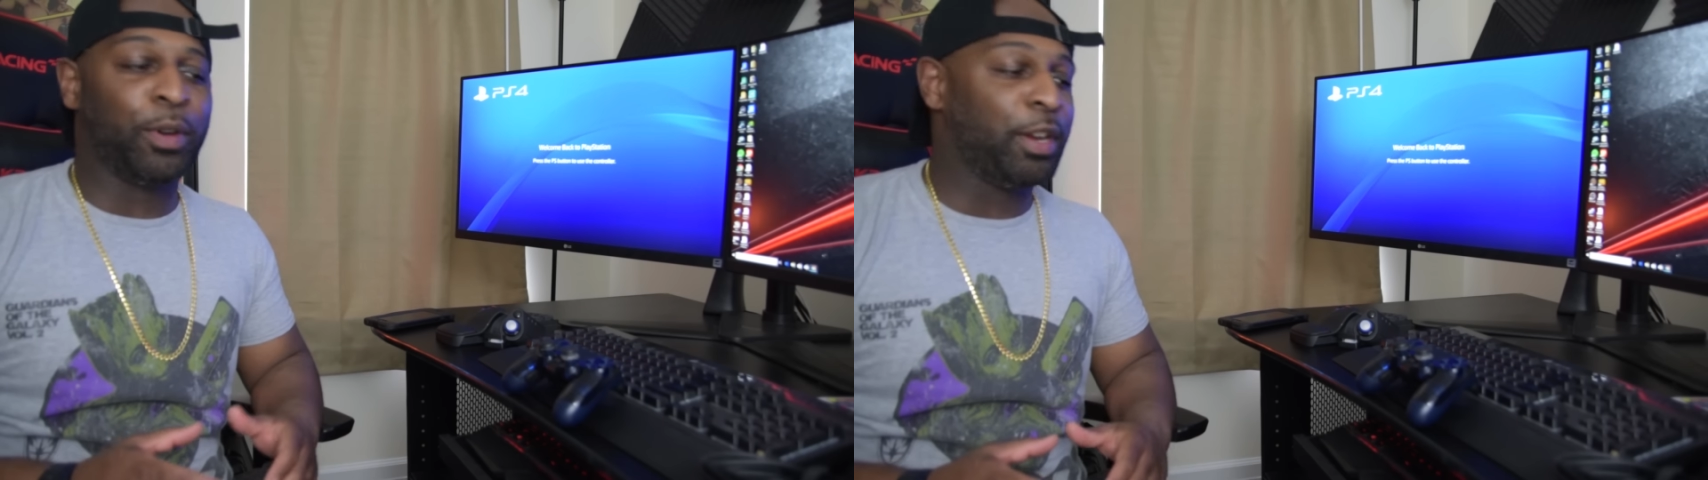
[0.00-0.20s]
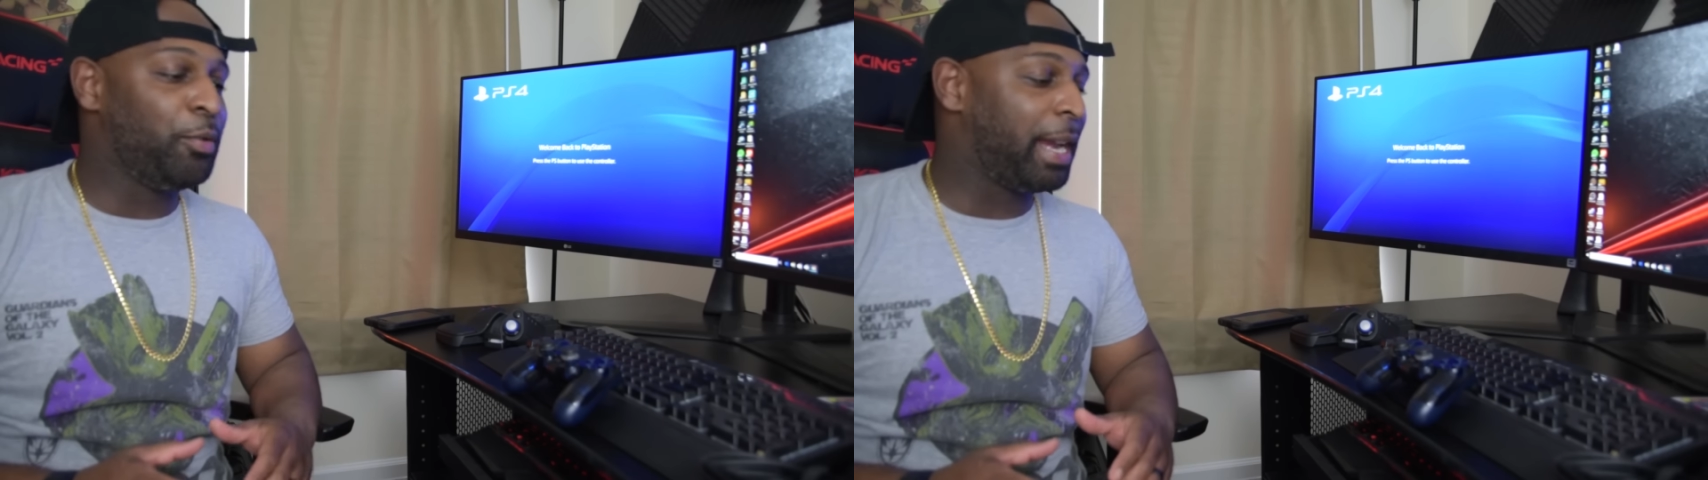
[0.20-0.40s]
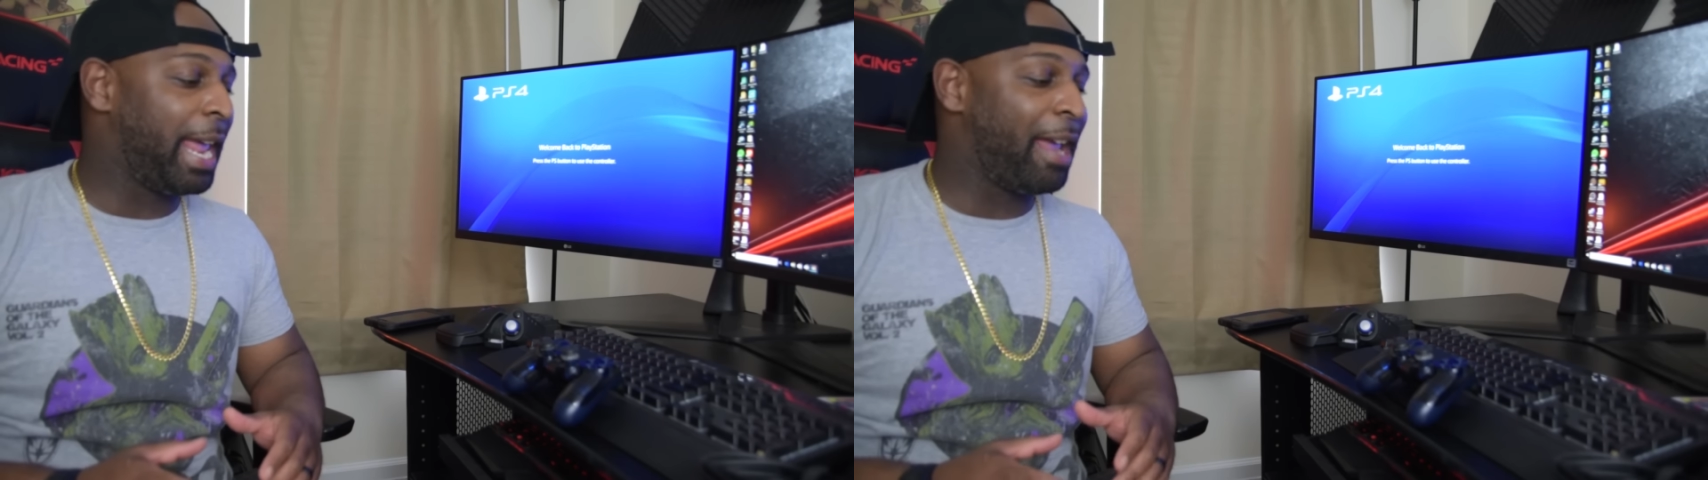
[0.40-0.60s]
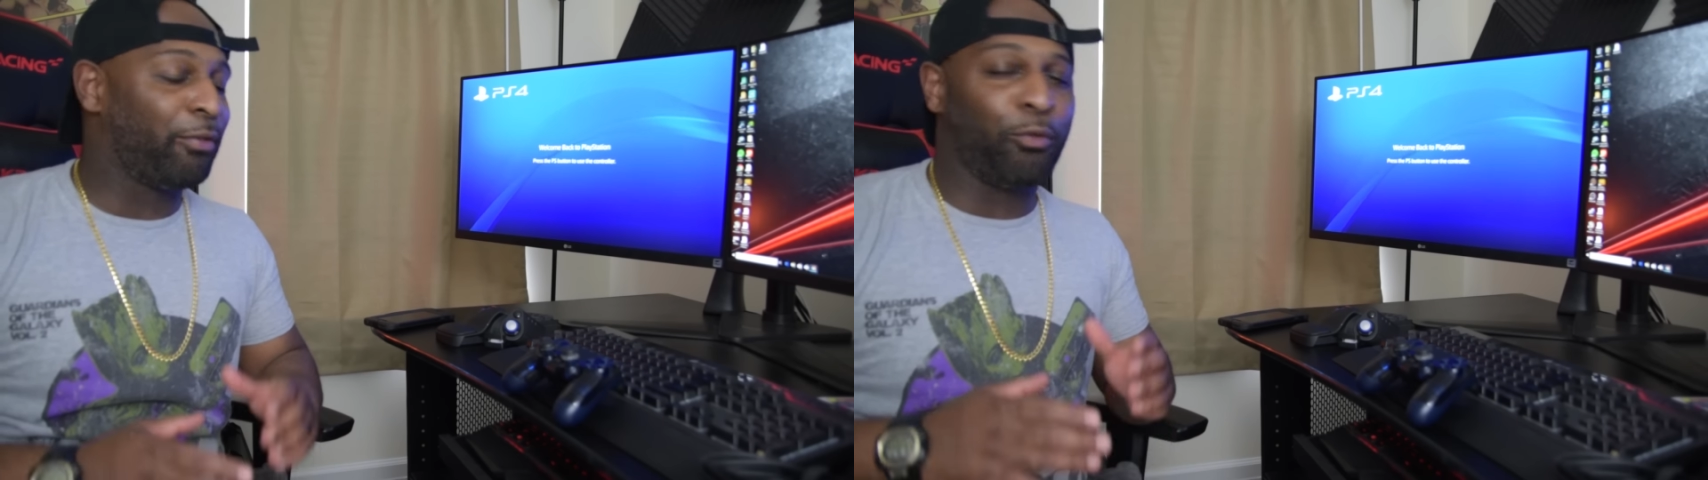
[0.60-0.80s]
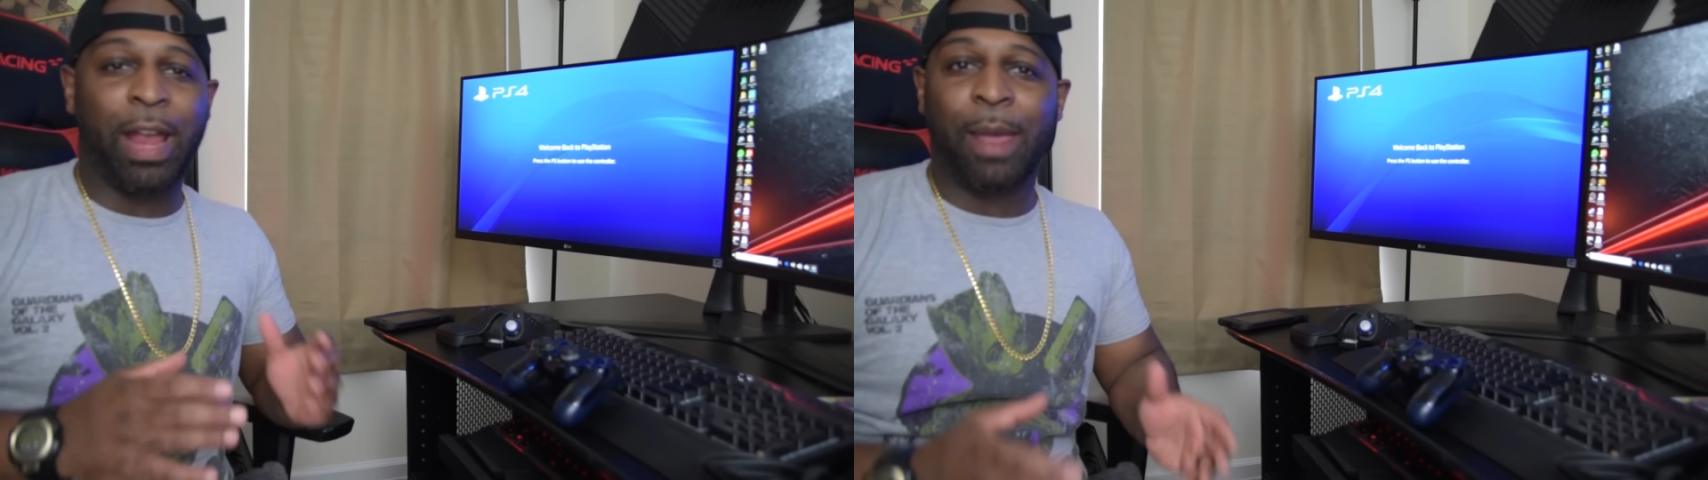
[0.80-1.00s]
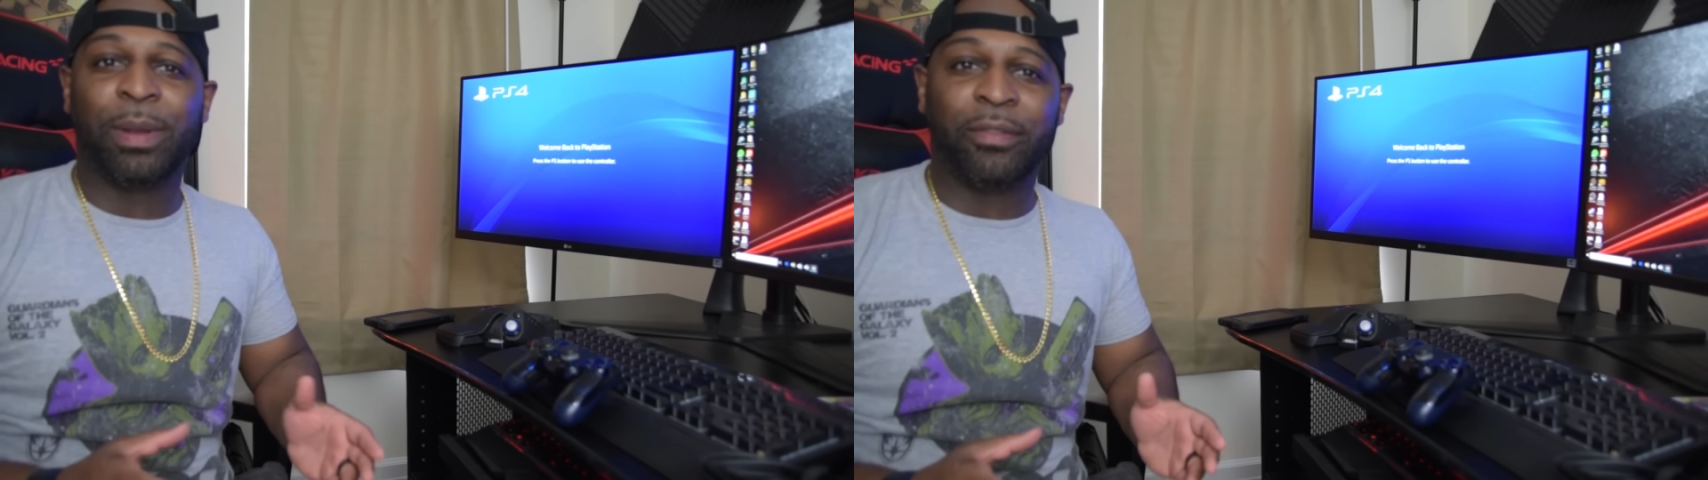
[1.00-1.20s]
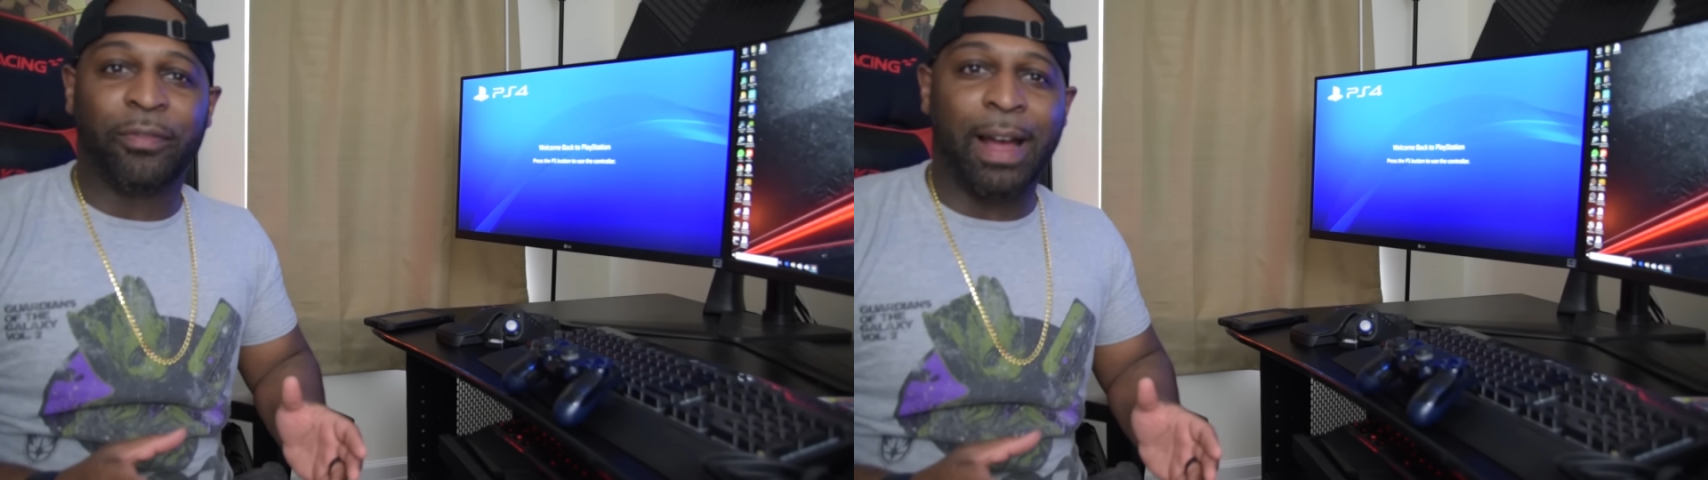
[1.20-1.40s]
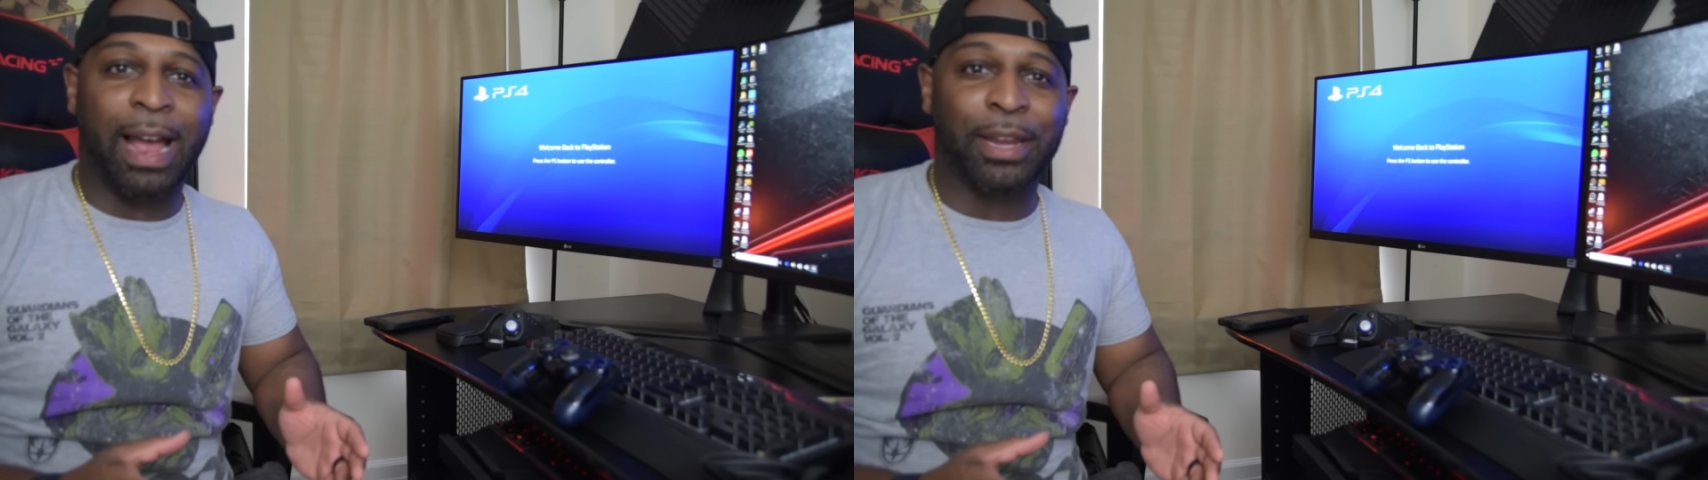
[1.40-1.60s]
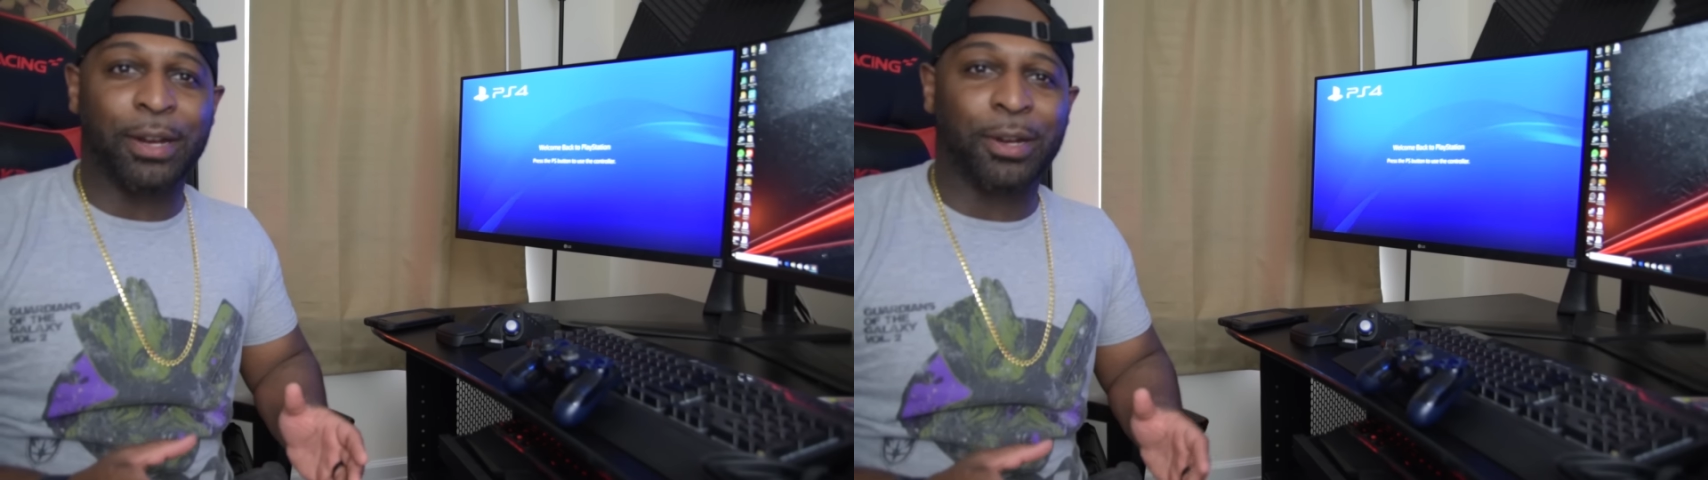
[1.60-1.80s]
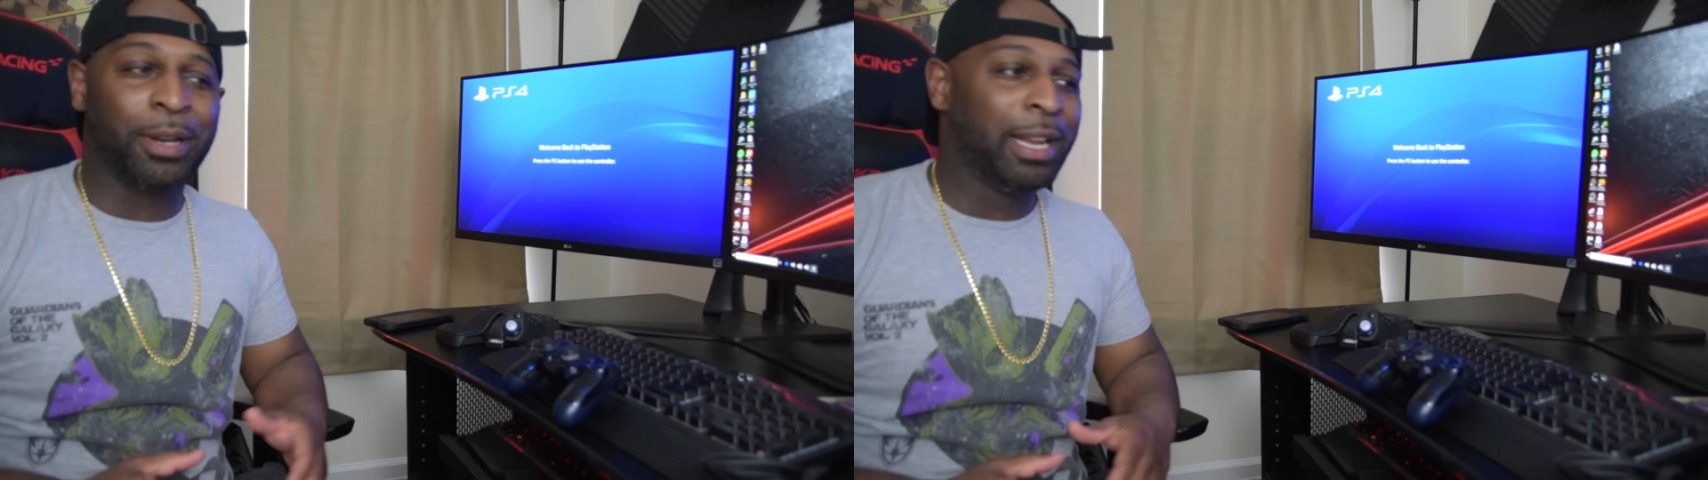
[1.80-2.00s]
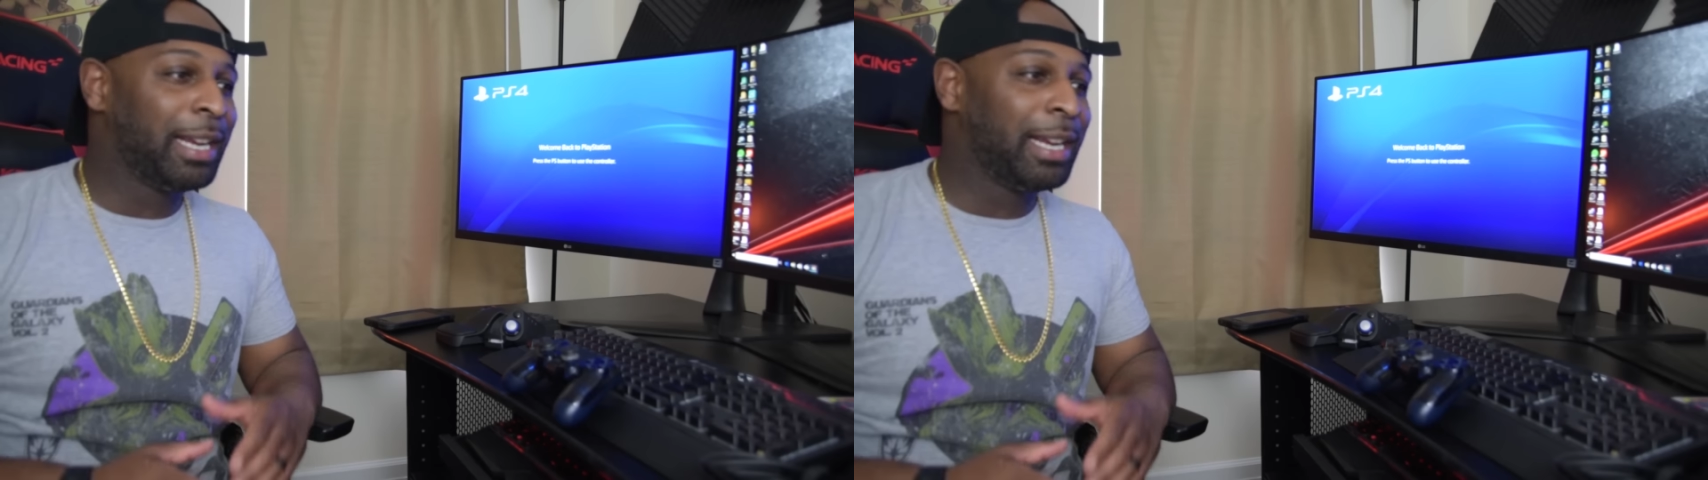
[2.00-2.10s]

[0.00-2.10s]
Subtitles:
where you can have rapid fire,